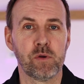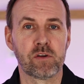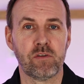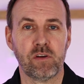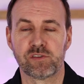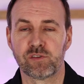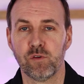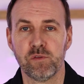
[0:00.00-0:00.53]

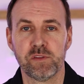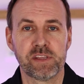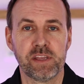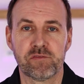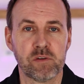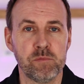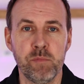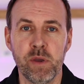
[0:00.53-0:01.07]
across all the
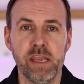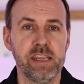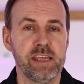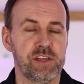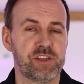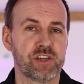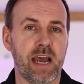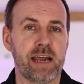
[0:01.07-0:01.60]
different
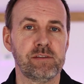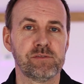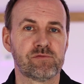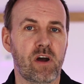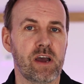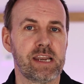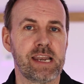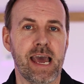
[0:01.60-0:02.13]
media channels
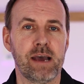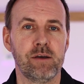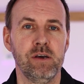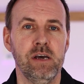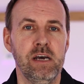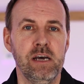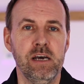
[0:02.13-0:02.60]
right now.